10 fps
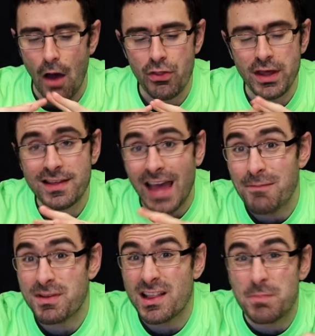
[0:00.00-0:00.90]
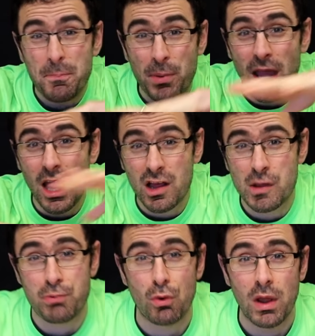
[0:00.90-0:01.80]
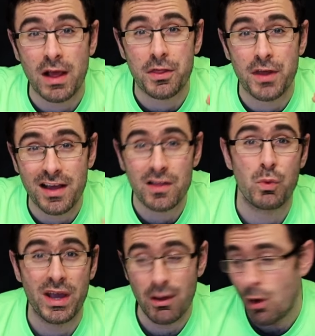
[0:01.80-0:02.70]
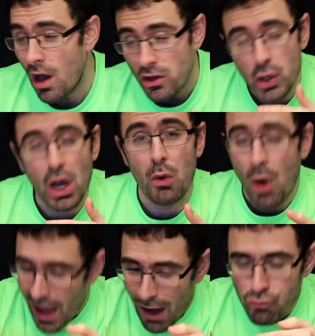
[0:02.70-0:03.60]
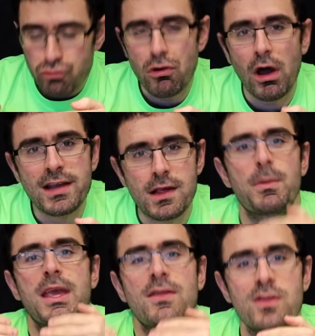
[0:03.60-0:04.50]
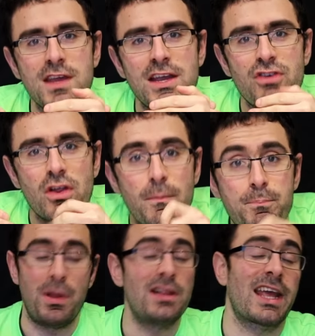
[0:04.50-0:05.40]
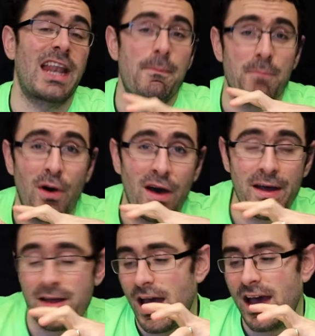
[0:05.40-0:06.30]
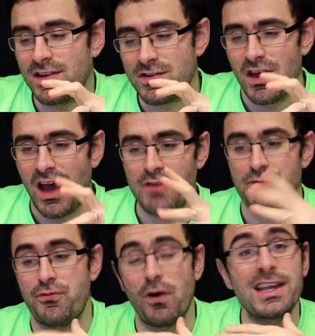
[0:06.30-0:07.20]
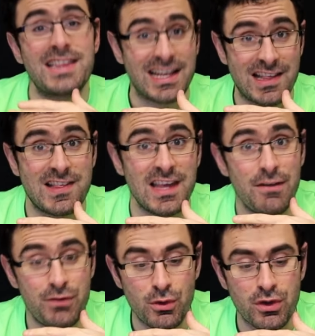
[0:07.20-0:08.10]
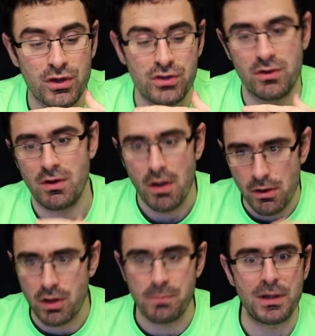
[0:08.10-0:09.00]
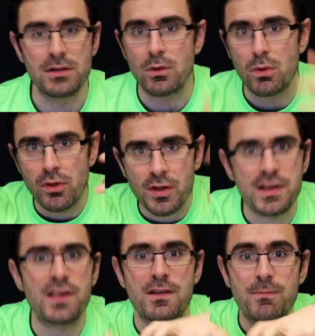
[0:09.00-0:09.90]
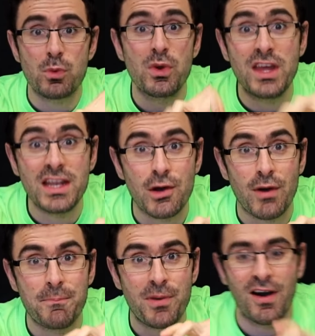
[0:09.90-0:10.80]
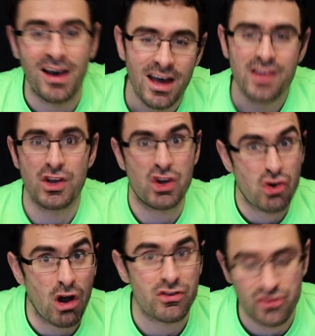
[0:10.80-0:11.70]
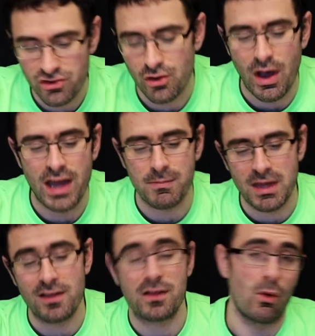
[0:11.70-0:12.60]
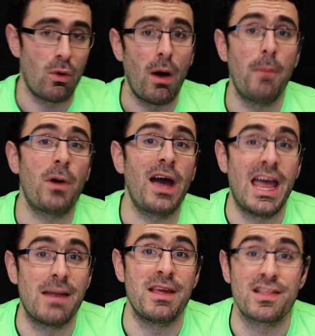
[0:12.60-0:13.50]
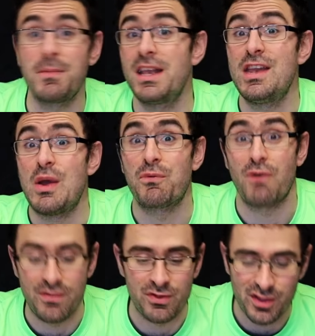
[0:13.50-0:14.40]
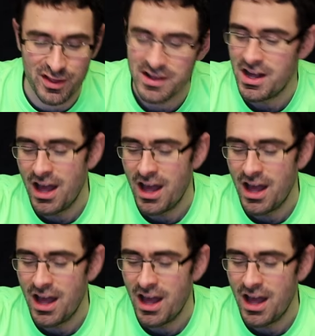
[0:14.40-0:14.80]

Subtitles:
These games tend to be big, sprawling things where you go right up against each other, building an empire and fighting to see if you can build all the systems within your empire to crush your enemies, and by enemies I mean your friends.